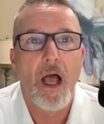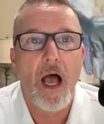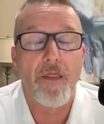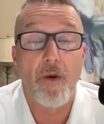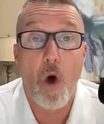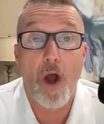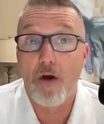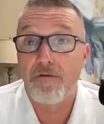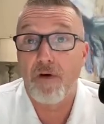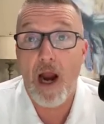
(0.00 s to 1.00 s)
Uh, the one
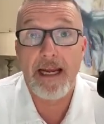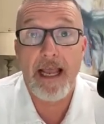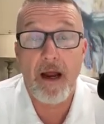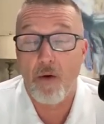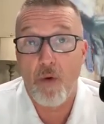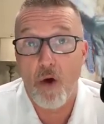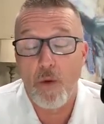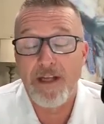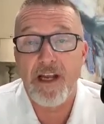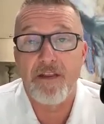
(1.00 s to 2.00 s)
on Friday, on, on,
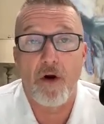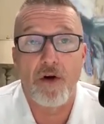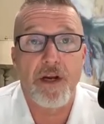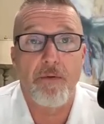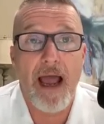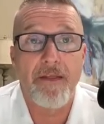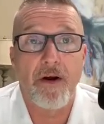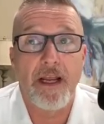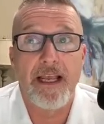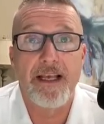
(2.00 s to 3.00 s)
Wednesday, Thursday,
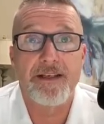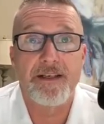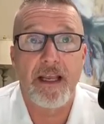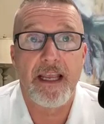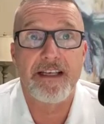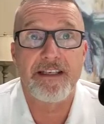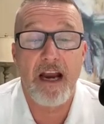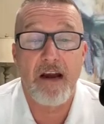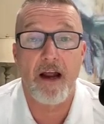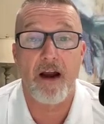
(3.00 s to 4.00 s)
rather, is is
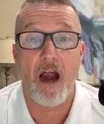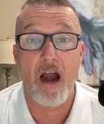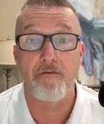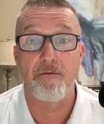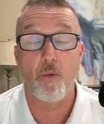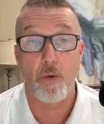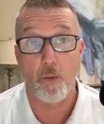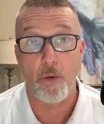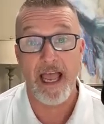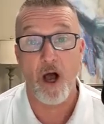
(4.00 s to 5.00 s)
our, our, our we,
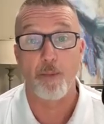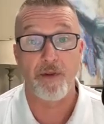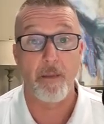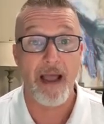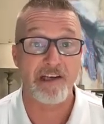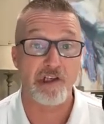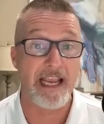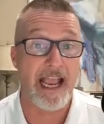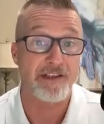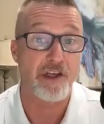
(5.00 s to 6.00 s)
we helped them
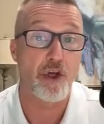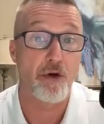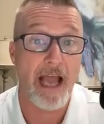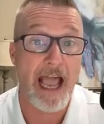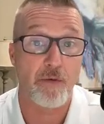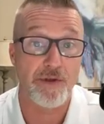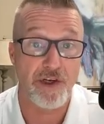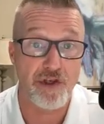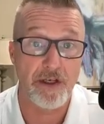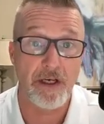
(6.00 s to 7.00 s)
actually execute an
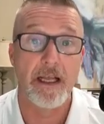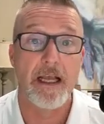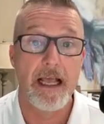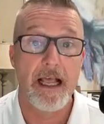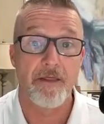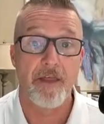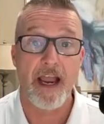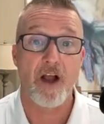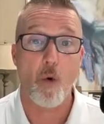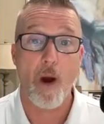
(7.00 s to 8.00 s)
acquisition.
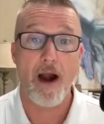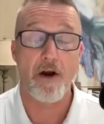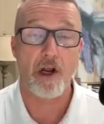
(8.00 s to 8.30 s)
They acquired